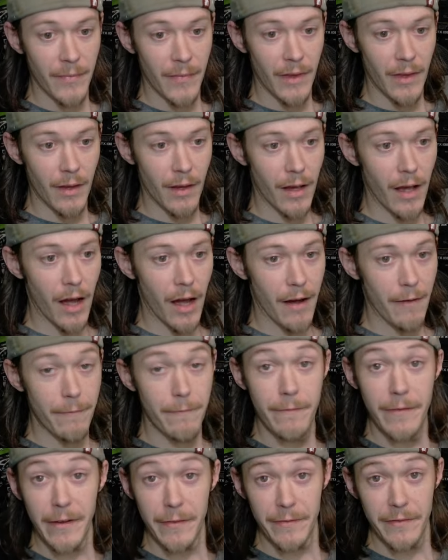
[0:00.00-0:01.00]

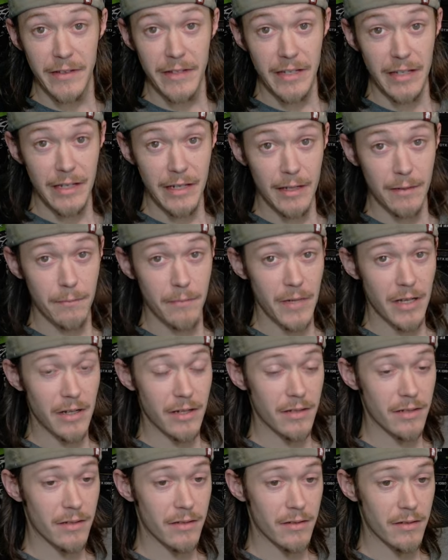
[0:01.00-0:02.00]
15
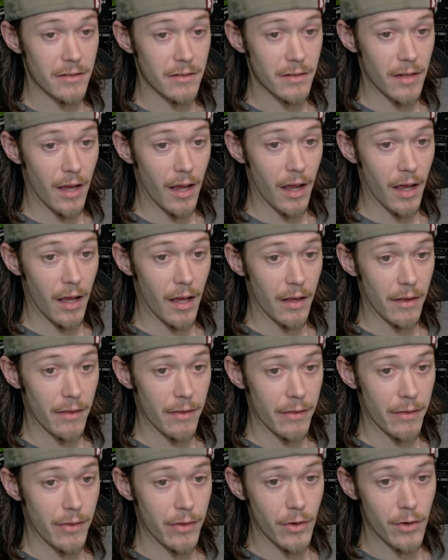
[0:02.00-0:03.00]
minutes
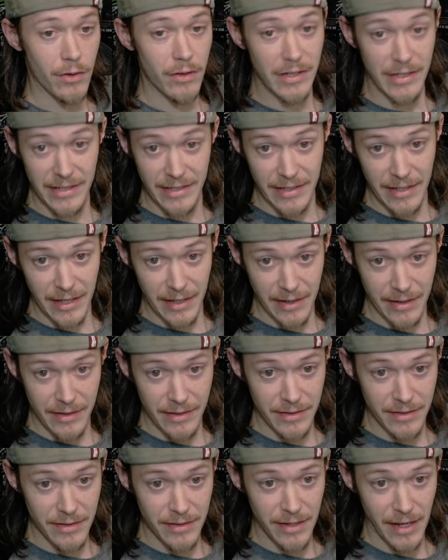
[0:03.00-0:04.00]
and 30
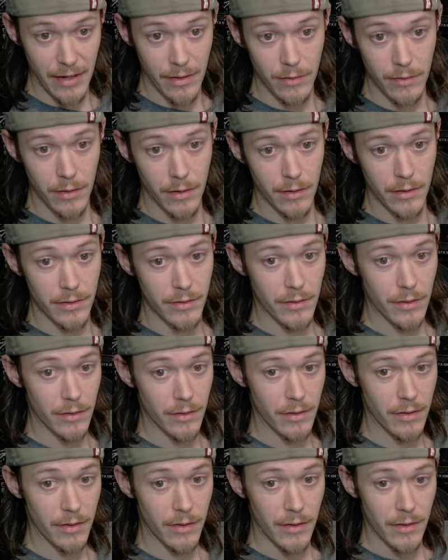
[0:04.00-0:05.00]
seconds is how long it
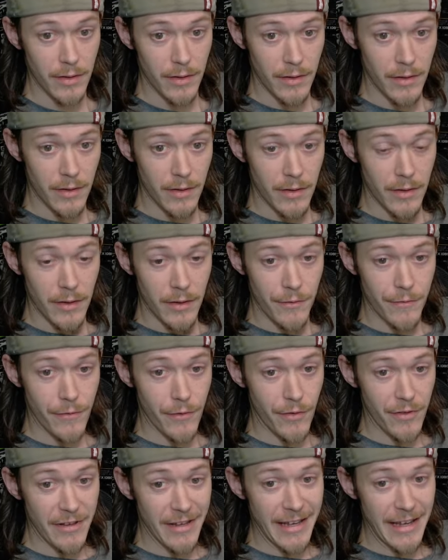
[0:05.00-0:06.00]
took
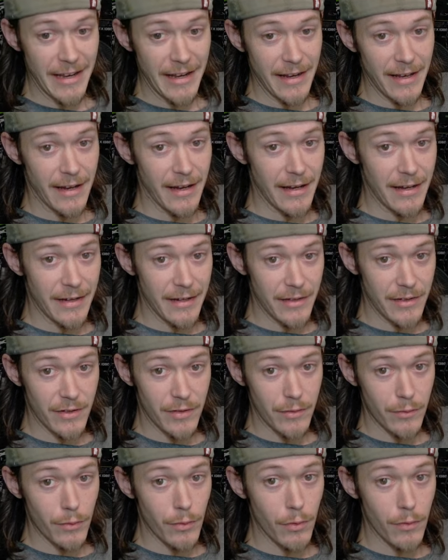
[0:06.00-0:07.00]
for the AI
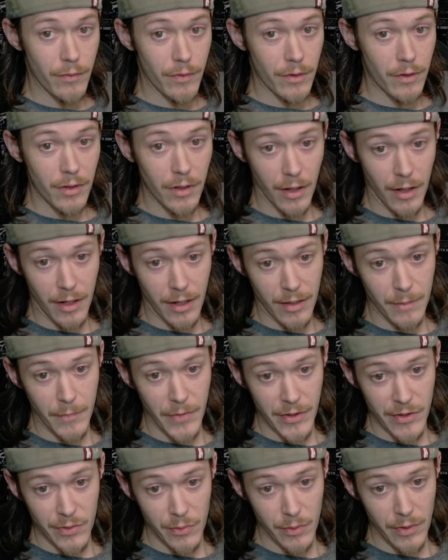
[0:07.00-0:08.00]
to overclock
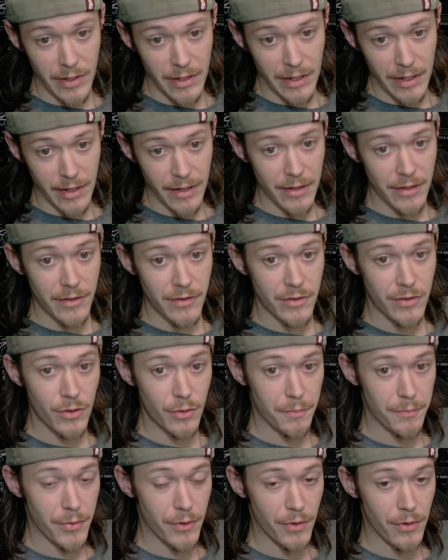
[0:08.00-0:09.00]
my 2080
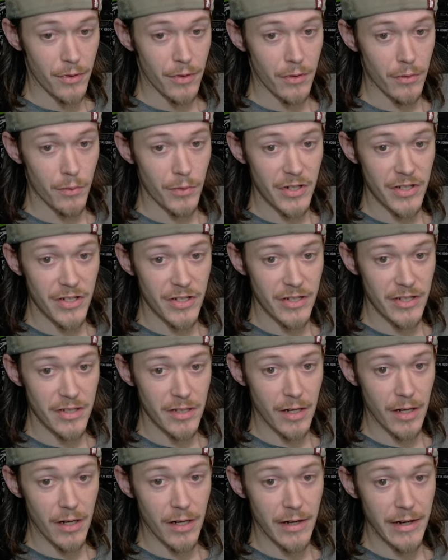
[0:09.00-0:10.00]
Super, which is
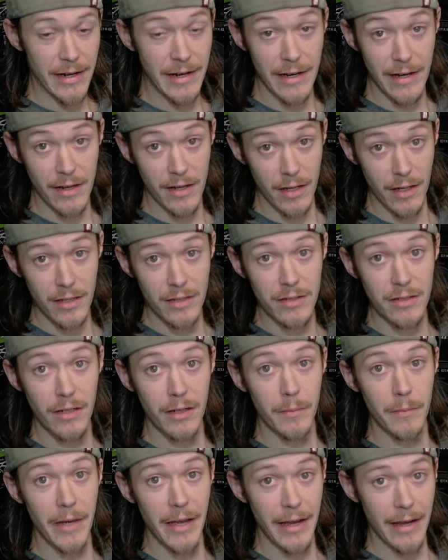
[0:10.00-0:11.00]
on a
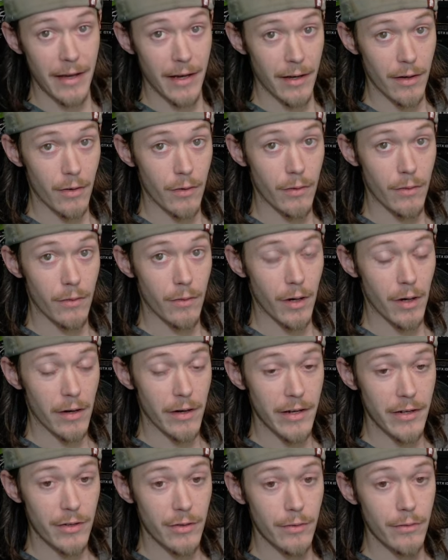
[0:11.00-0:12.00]
custom AIO on
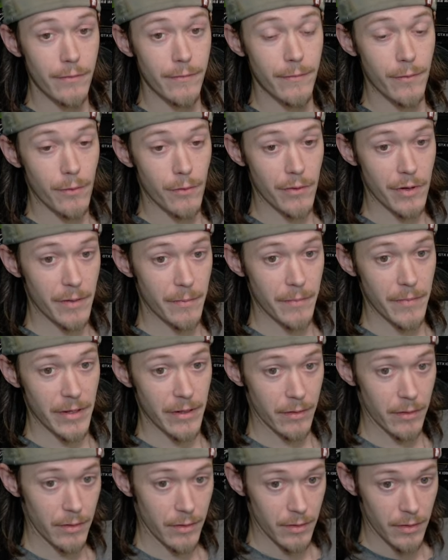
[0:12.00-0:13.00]
a 240
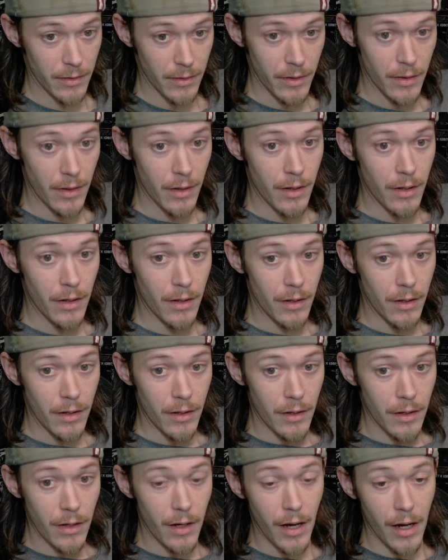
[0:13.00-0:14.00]
mil
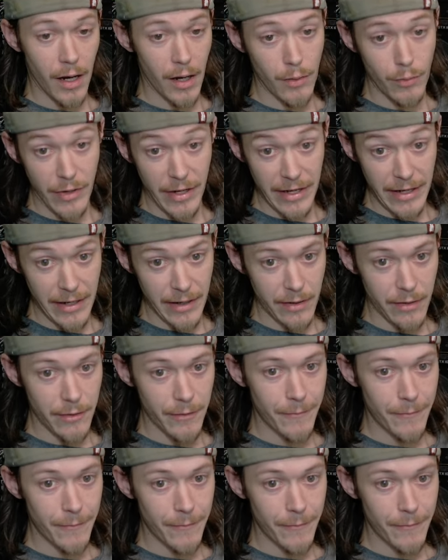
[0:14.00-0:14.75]
radiator.